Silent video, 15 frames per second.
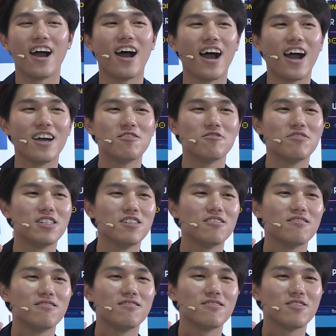I
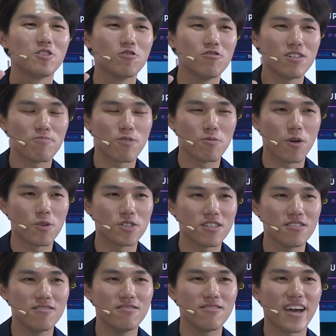will do a
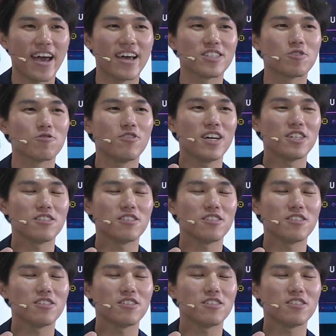proposal as what